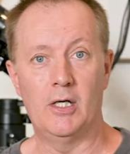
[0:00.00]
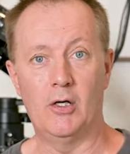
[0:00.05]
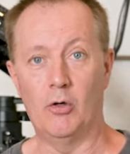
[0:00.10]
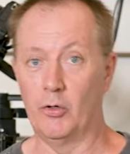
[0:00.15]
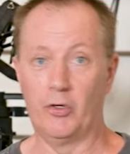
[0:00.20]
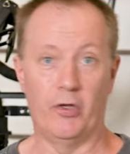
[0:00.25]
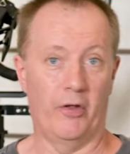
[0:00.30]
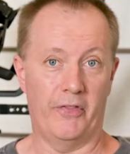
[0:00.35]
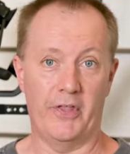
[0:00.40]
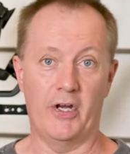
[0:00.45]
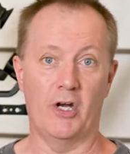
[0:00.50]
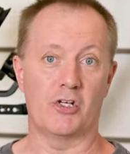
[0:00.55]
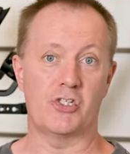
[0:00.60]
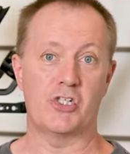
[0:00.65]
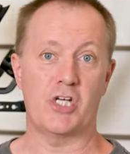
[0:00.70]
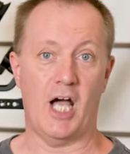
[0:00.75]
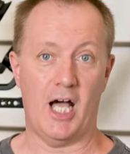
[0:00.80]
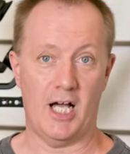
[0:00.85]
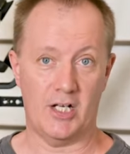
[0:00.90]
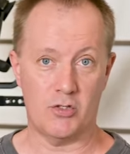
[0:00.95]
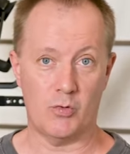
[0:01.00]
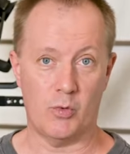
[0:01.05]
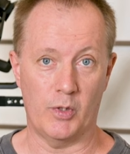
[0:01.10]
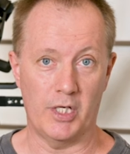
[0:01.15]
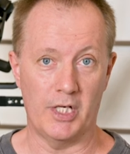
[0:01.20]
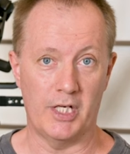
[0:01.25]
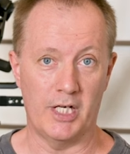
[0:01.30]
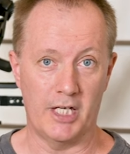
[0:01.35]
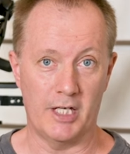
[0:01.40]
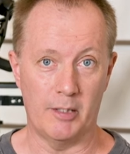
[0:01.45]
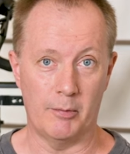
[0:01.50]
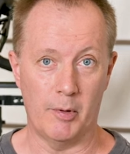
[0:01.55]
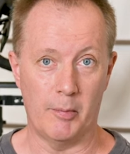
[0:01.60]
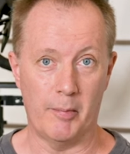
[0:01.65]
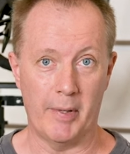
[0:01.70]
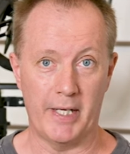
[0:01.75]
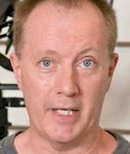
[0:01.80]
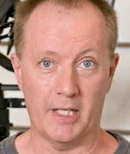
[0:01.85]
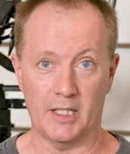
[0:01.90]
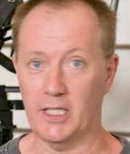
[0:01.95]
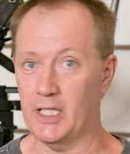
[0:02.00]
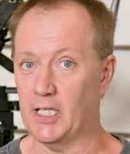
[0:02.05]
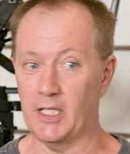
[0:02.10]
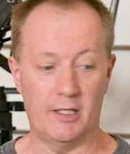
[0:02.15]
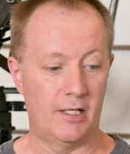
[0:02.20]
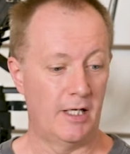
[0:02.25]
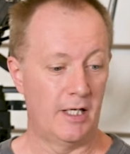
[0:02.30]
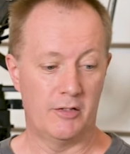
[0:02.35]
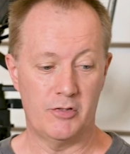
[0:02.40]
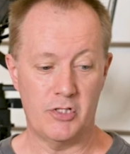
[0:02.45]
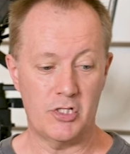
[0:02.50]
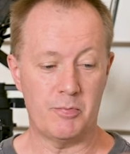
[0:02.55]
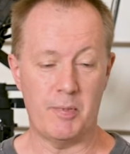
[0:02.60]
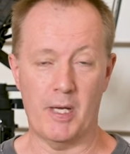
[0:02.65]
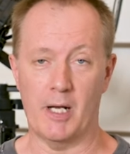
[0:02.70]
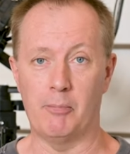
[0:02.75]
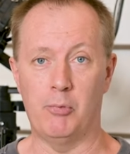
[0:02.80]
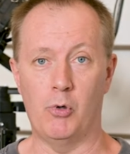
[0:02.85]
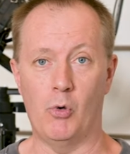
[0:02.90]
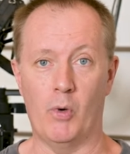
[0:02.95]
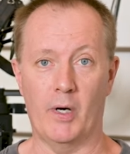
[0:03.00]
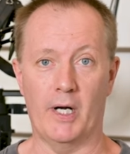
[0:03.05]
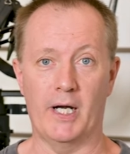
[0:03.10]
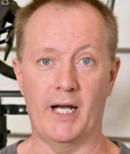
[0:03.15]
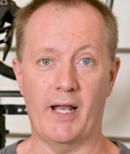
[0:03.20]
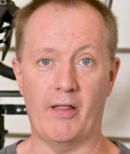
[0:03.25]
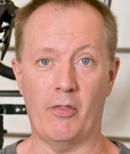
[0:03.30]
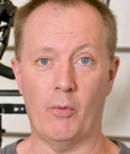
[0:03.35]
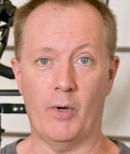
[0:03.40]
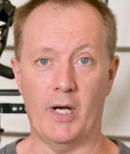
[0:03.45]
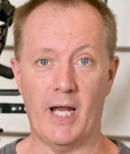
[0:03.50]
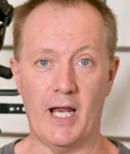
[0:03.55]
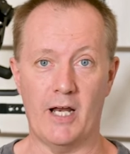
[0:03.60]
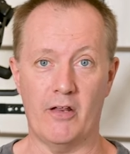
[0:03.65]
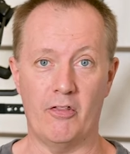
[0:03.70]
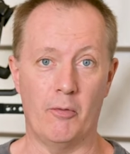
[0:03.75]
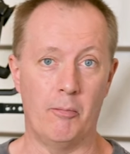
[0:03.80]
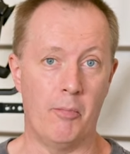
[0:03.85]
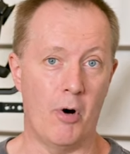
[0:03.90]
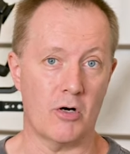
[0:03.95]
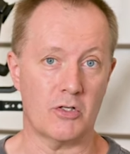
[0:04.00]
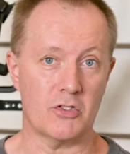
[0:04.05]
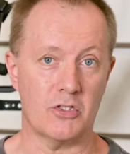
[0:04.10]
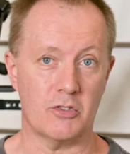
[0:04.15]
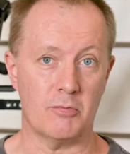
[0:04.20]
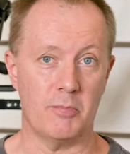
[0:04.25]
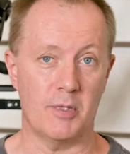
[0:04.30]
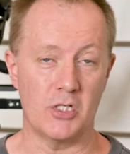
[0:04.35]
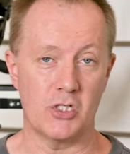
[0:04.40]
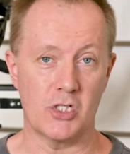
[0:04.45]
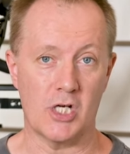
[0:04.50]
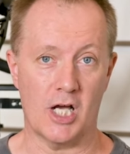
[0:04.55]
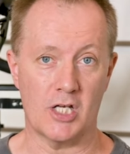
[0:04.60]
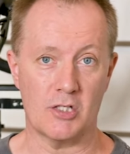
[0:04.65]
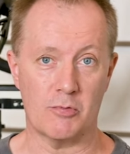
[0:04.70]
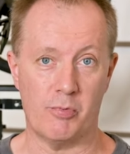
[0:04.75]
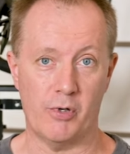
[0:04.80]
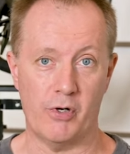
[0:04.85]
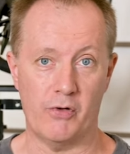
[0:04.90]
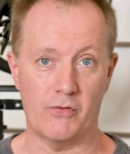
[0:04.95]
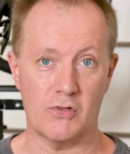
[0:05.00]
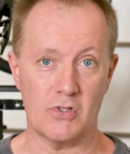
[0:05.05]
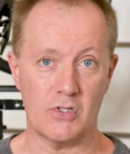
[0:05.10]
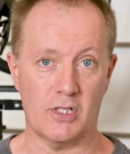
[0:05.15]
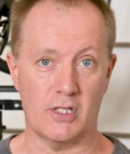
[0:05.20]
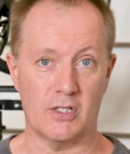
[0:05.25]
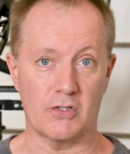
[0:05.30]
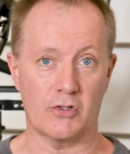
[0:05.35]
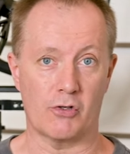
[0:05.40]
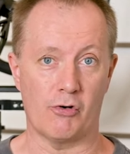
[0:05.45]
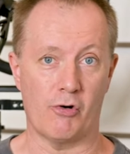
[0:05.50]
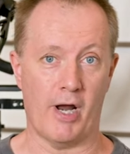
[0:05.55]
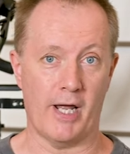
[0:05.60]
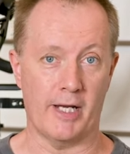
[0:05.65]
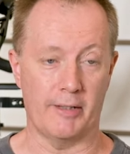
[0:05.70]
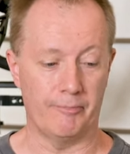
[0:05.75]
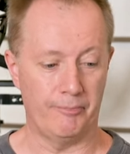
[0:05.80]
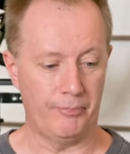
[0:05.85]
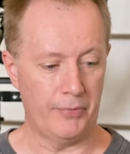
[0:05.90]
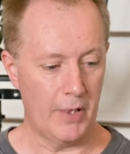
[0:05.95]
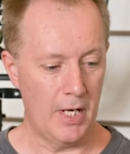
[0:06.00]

or not they're not charged when you need them immediately and just be able to pull one another one out of the box that's been charged previously is great